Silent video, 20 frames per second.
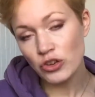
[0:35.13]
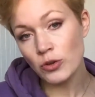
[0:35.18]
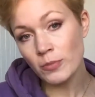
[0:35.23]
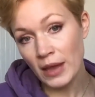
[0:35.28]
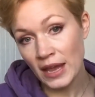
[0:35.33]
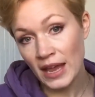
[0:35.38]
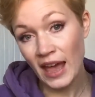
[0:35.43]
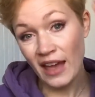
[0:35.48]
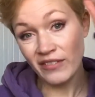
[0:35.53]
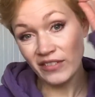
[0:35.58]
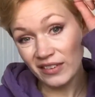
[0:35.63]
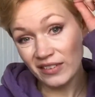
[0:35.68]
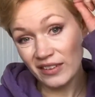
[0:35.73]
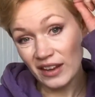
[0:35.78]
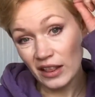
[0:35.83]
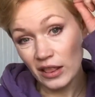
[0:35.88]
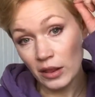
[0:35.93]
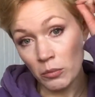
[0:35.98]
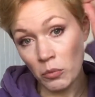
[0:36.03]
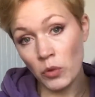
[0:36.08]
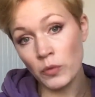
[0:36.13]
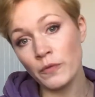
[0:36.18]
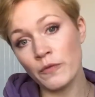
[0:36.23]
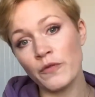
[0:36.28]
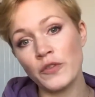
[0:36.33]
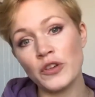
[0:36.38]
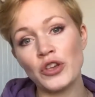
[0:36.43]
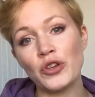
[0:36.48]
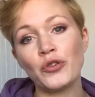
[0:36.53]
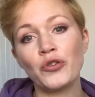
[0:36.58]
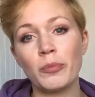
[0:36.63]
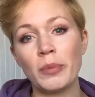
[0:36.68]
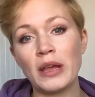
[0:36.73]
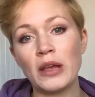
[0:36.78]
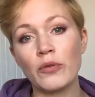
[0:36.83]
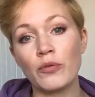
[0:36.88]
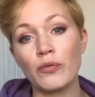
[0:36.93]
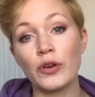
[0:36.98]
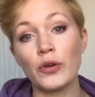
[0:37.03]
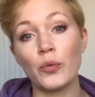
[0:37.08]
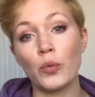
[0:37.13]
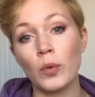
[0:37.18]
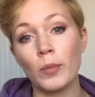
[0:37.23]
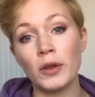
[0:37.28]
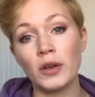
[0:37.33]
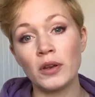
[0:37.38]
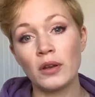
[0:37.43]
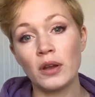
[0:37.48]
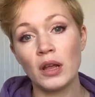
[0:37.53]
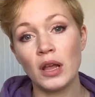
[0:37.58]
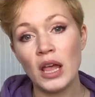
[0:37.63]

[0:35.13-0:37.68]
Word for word: you may have to stick them on for you to be a real woman.